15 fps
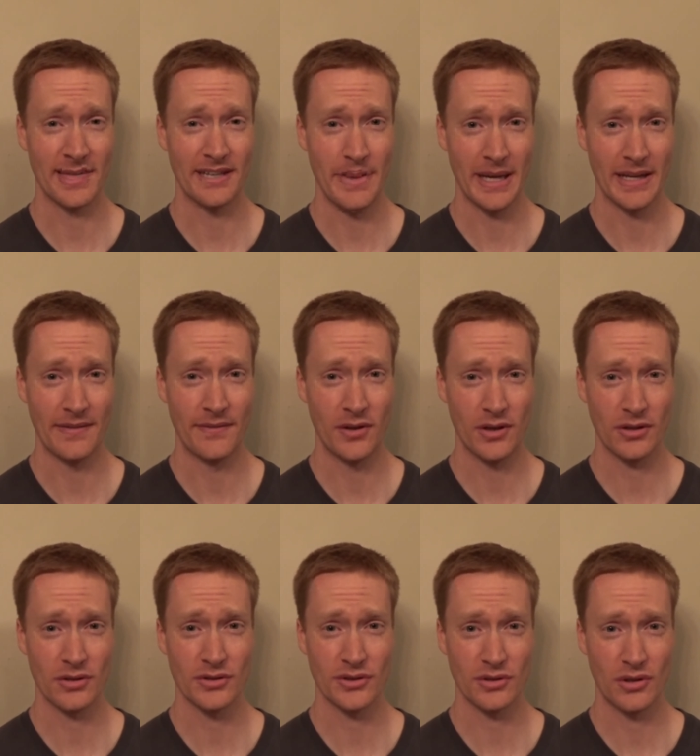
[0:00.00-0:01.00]
make a
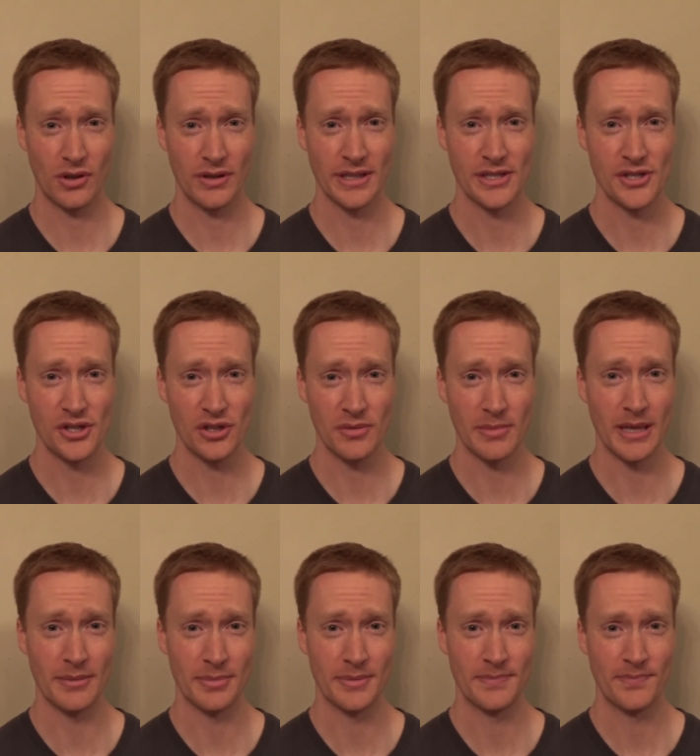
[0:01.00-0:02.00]
vertical scrolling shoot 'em
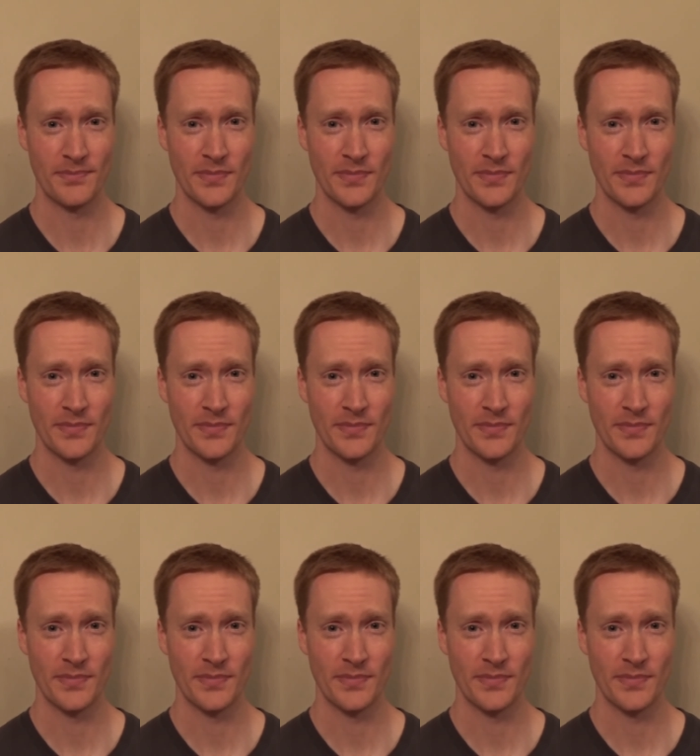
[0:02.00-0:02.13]
up.